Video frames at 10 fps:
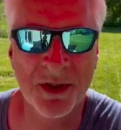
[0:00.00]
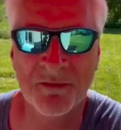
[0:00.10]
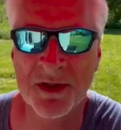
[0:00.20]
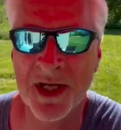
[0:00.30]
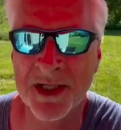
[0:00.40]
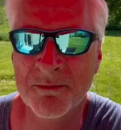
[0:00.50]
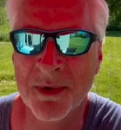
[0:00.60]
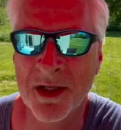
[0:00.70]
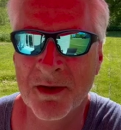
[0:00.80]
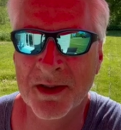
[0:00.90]
of a
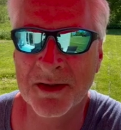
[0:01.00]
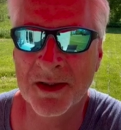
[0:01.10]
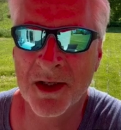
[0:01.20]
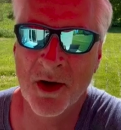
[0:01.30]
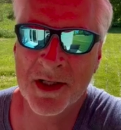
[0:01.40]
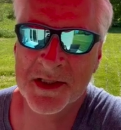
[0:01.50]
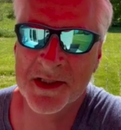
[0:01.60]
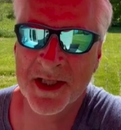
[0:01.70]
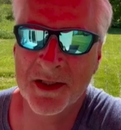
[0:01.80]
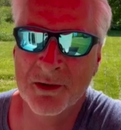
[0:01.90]
nightmare. And
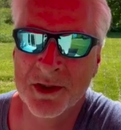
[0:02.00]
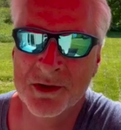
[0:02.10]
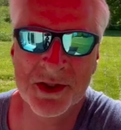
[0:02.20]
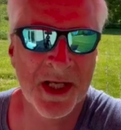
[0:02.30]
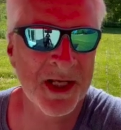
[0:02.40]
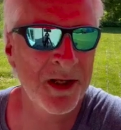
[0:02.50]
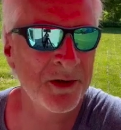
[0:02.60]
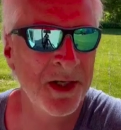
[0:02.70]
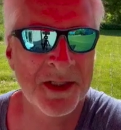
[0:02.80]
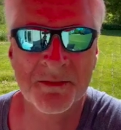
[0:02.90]
honestly, I don't understand how
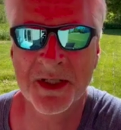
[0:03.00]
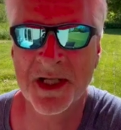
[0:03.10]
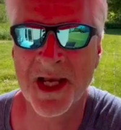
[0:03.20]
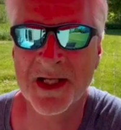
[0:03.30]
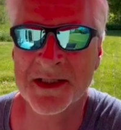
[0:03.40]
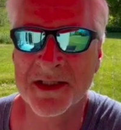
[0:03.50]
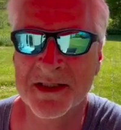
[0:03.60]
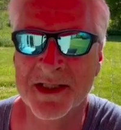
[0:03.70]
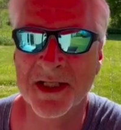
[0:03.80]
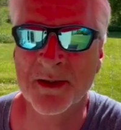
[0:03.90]
there hasn't been an
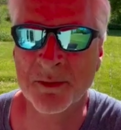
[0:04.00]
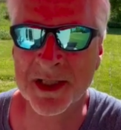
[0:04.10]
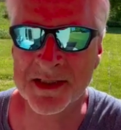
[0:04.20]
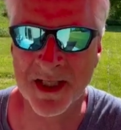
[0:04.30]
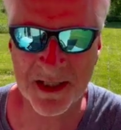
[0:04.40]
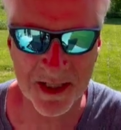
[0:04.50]
accident taking place at that